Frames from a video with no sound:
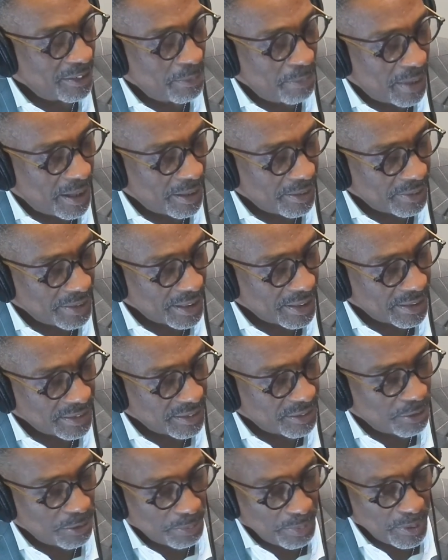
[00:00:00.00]
of the matter is, like I
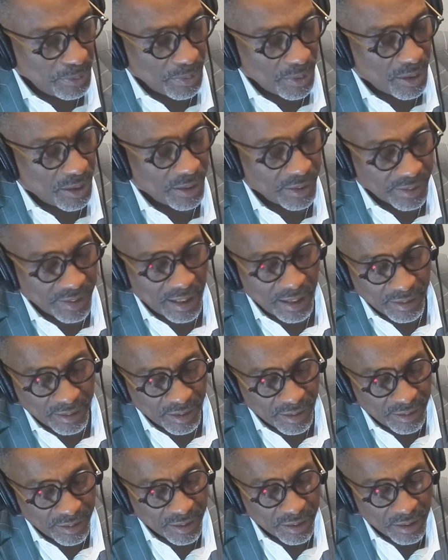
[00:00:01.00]
told people all the time,
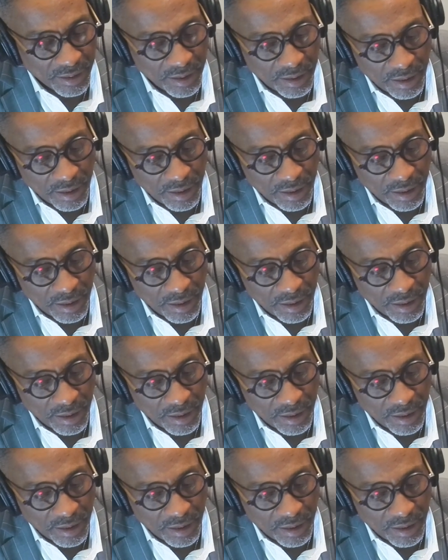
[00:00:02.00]
Linda,